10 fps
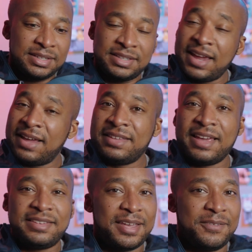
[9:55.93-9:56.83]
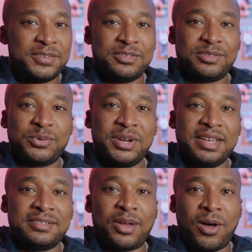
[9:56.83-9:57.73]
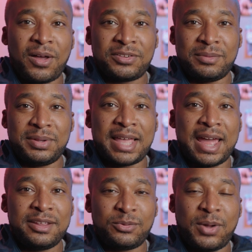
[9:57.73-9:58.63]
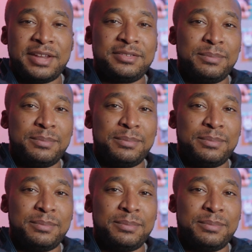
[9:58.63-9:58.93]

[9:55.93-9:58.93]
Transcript: Yeah, the A7S III is awesome, and that is why it's a